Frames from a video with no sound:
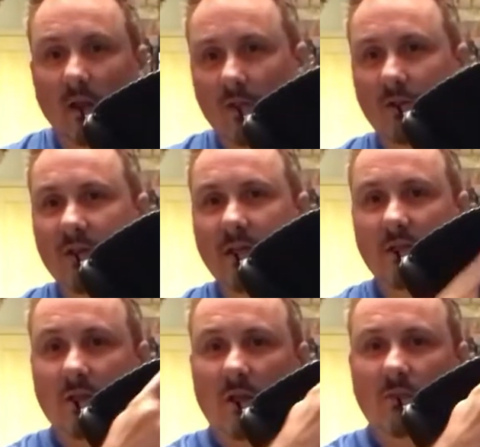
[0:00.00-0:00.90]

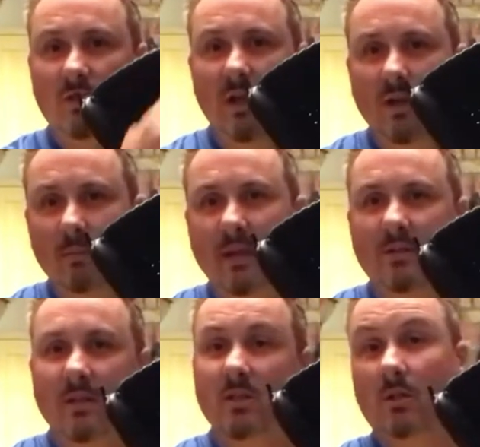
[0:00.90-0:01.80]
13-inch gloves means
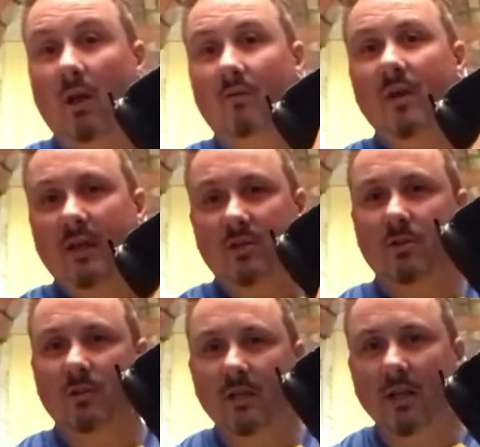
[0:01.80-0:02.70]
this glove is
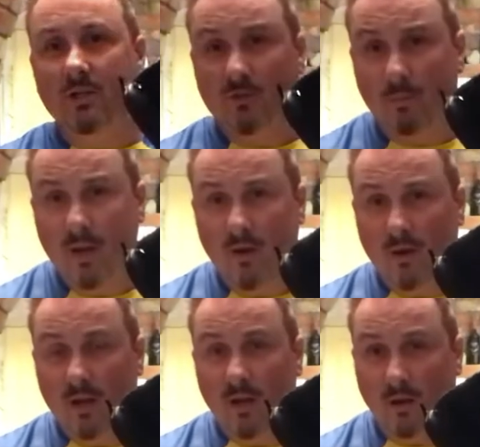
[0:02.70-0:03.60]
13 inches from here to
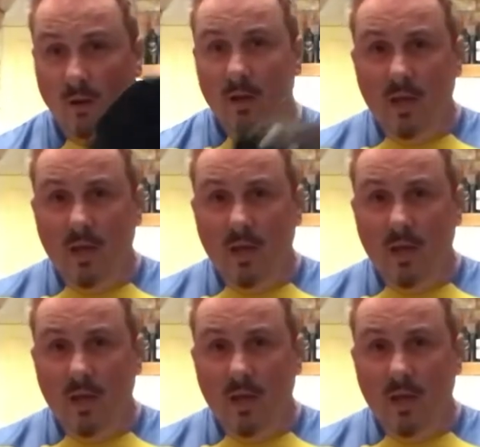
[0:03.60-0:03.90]
here.